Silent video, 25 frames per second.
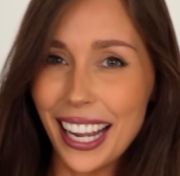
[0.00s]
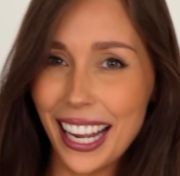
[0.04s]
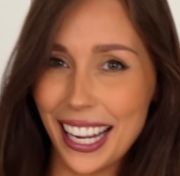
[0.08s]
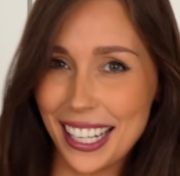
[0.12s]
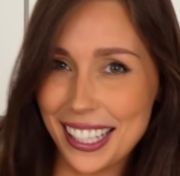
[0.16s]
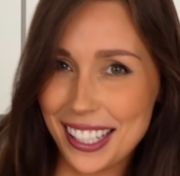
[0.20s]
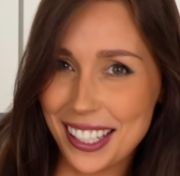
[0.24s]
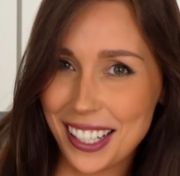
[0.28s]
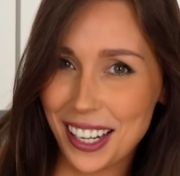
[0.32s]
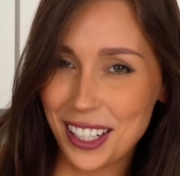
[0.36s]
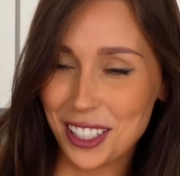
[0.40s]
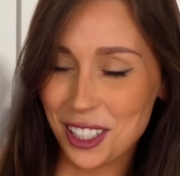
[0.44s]

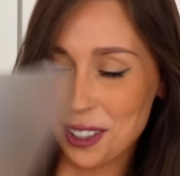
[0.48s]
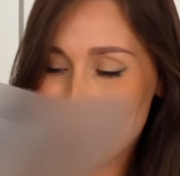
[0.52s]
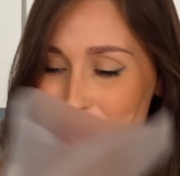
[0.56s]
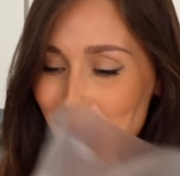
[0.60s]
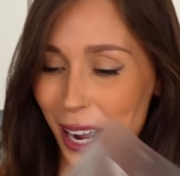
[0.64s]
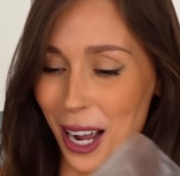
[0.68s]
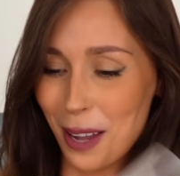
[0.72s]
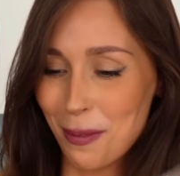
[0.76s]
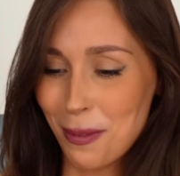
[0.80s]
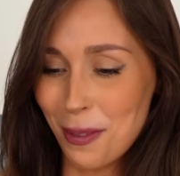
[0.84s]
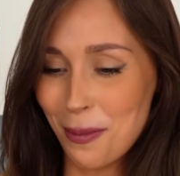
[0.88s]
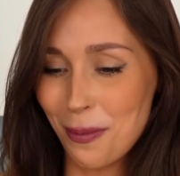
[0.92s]
inside your
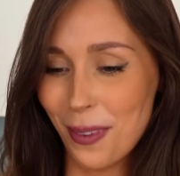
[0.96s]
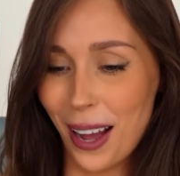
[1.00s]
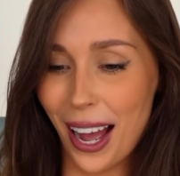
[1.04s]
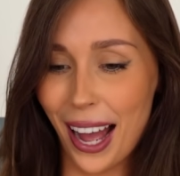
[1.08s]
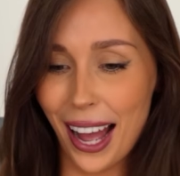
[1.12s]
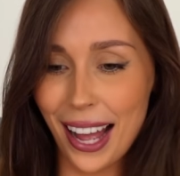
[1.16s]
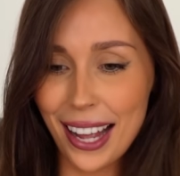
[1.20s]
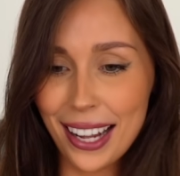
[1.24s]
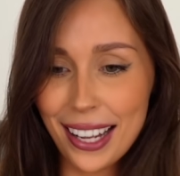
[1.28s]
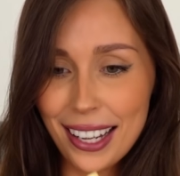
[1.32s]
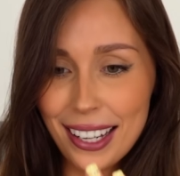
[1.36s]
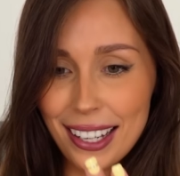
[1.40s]
piping
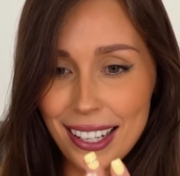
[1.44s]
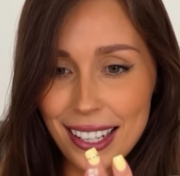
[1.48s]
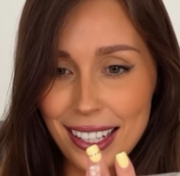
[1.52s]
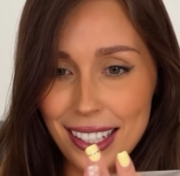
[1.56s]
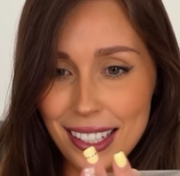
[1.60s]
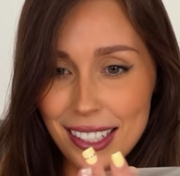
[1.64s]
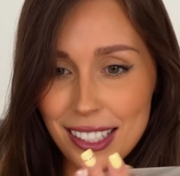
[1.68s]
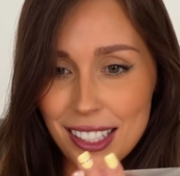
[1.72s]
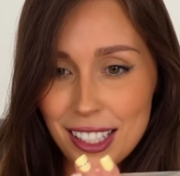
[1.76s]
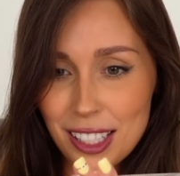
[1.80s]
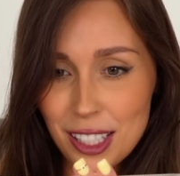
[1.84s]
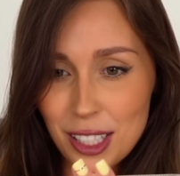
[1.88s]
bag,
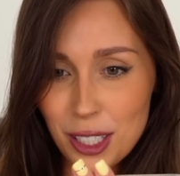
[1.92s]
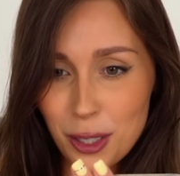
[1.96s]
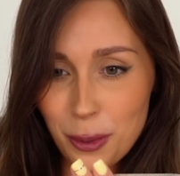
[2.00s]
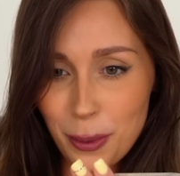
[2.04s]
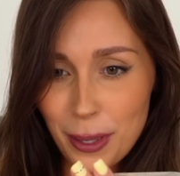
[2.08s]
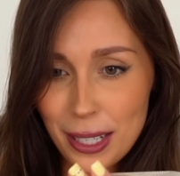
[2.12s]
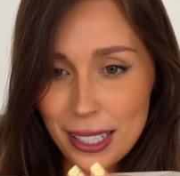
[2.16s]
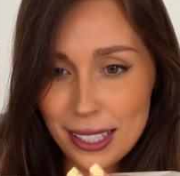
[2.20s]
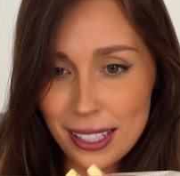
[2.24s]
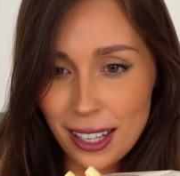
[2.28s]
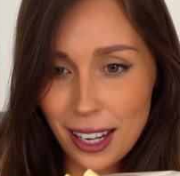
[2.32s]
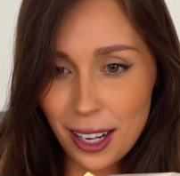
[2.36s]

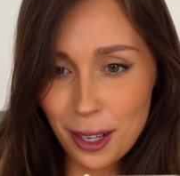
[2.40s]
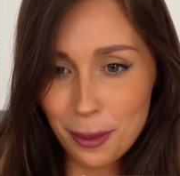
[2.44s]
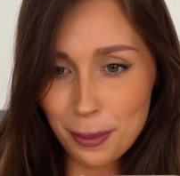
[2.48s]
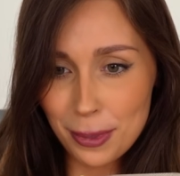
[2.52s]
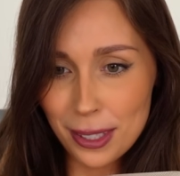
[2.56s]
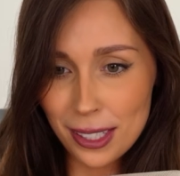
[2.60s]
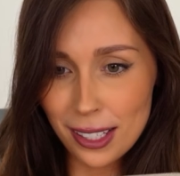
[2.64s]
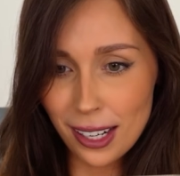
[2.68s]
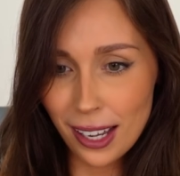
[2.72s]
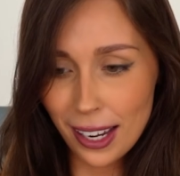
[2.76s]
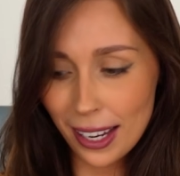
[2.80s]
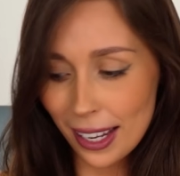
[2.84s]
squeeze it
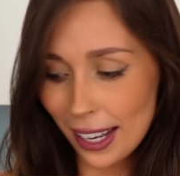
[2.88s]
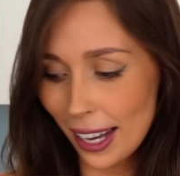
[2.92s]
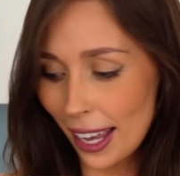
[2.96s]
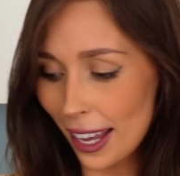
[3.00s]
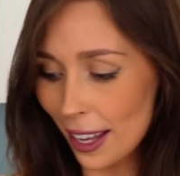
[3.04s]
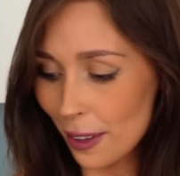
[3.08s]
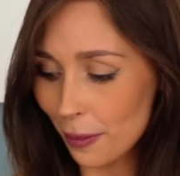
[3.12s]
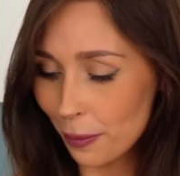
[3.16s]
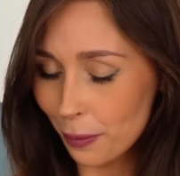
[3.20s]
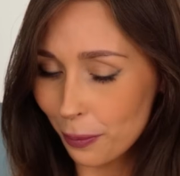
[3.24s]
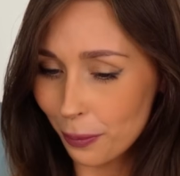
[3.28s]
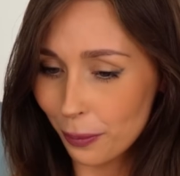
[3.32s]
up
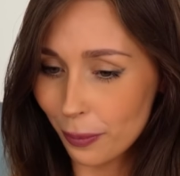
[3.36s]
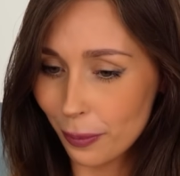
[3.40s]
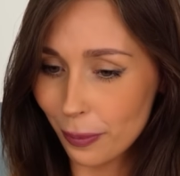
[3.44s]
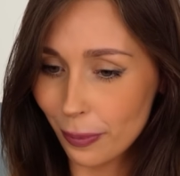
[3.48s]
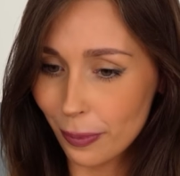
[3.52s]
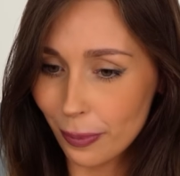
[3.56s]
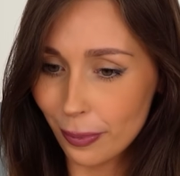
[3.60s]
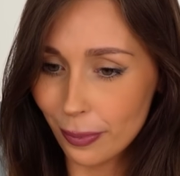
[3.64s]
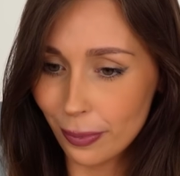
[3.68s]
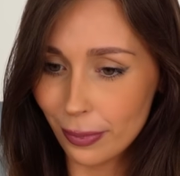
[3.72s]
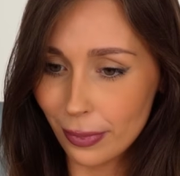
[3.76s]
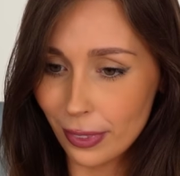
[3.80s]
slightly,
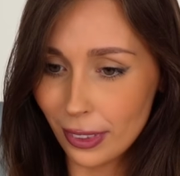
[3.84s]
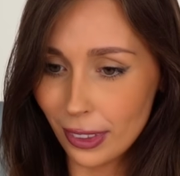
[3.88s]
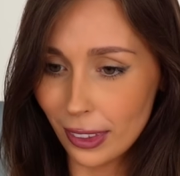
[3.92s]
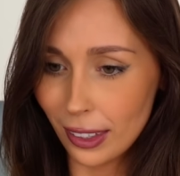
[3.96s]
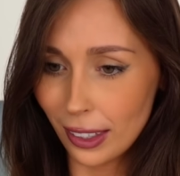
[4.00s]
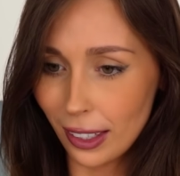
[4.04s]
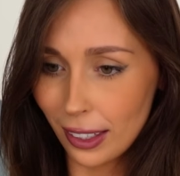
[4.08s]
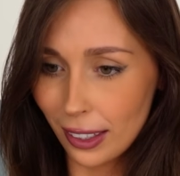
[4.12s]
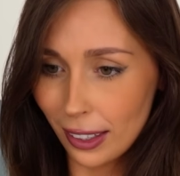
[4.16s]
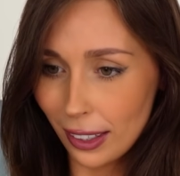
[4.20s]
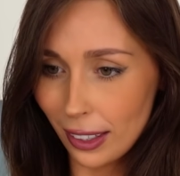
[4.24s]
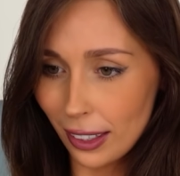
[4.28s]

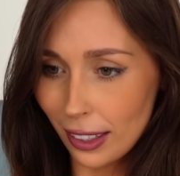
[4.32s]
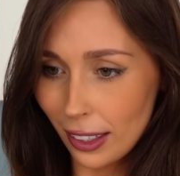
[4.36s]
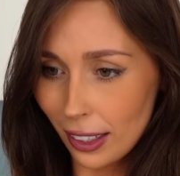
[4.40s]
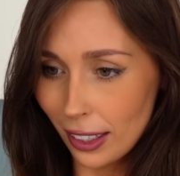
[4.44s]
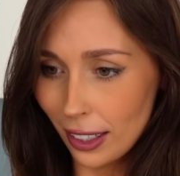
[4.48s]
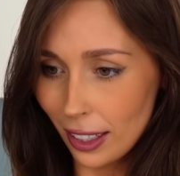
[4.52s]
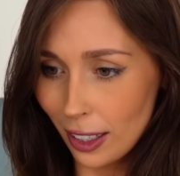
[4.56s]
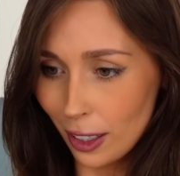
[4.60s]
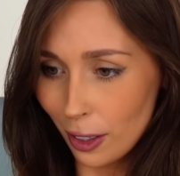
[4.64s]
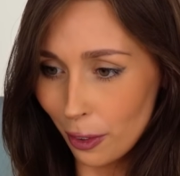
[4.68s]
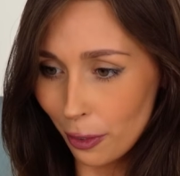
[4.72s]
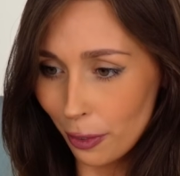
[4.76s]

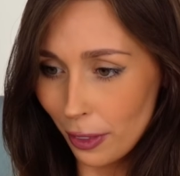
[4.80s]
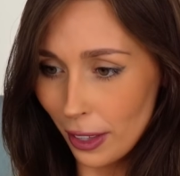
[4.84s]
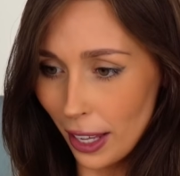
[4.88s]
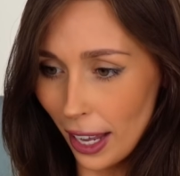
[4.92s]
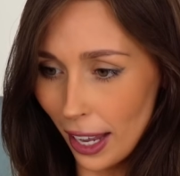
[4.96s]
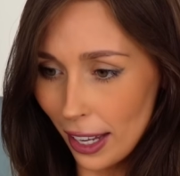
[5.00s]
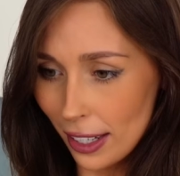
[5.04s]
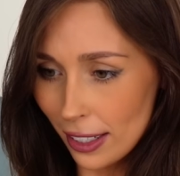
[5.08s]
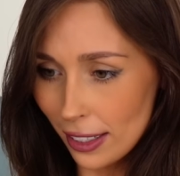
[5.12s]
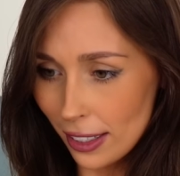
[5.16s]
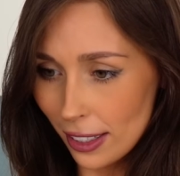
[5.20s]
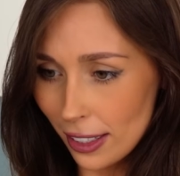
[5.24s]
cut off the
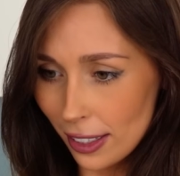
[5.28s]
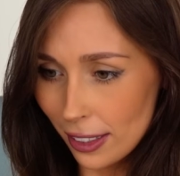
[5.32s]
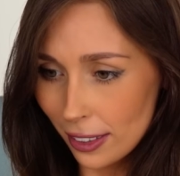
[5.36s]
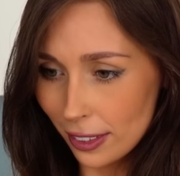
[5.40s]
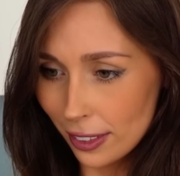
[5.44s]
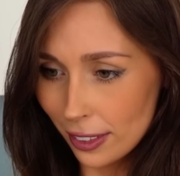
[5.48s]
end,